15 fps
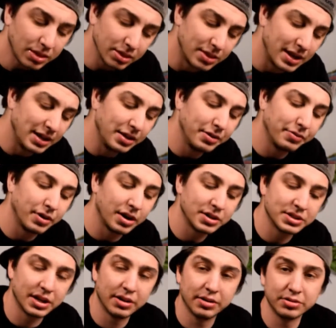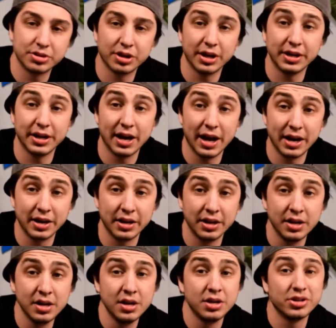vlogs out, trying to edit,
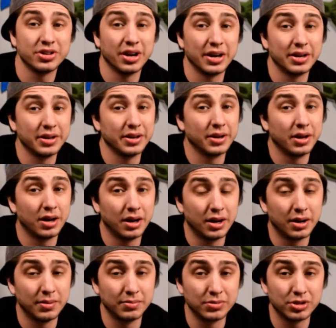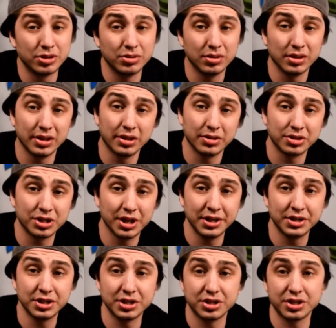trying to do little
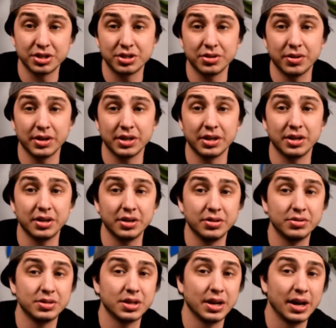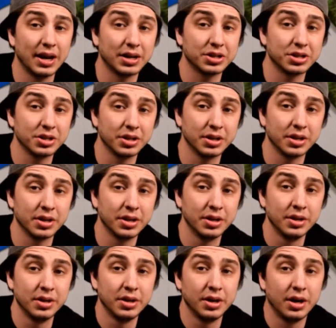changes just so I can get used to actually
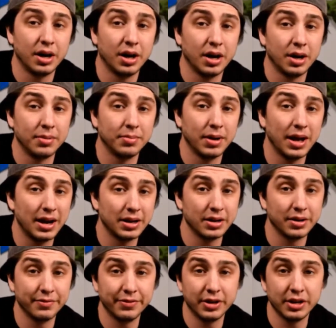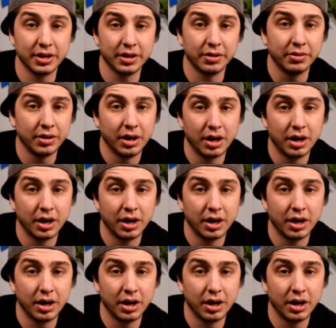editing video.